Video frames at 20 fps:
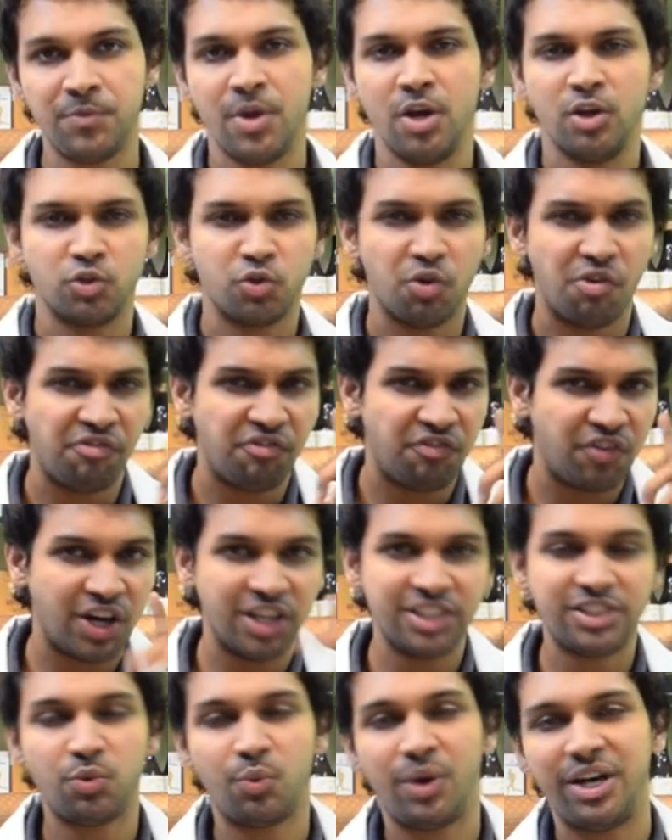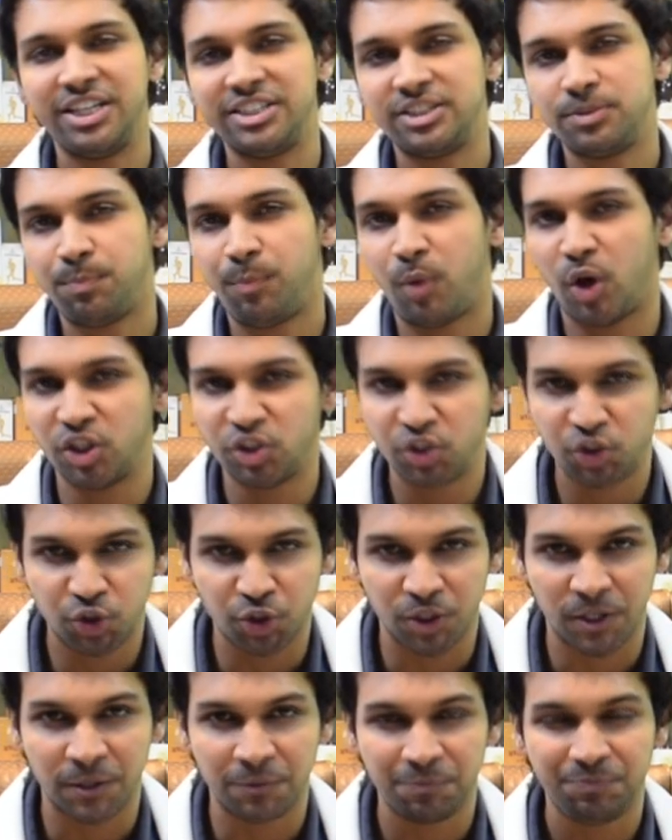So first one is
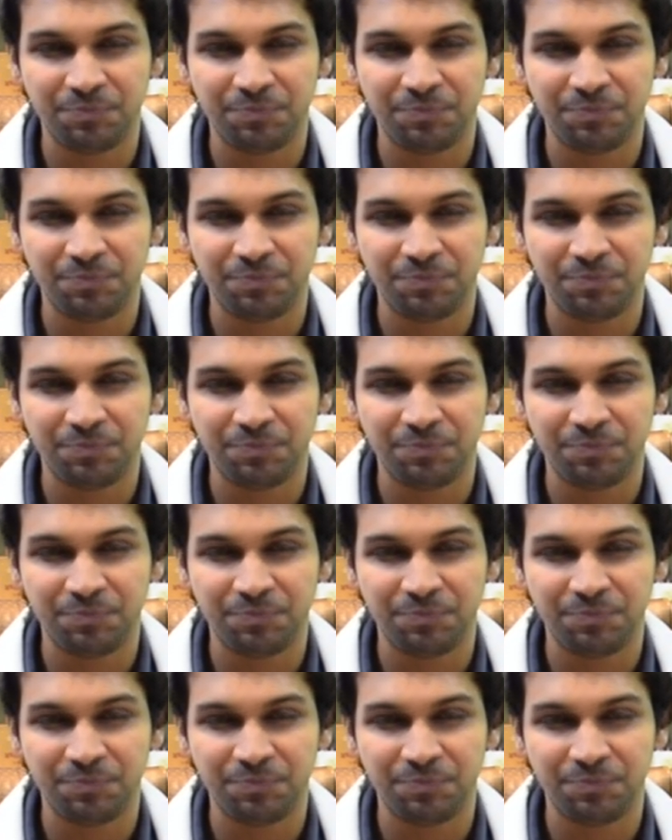posture.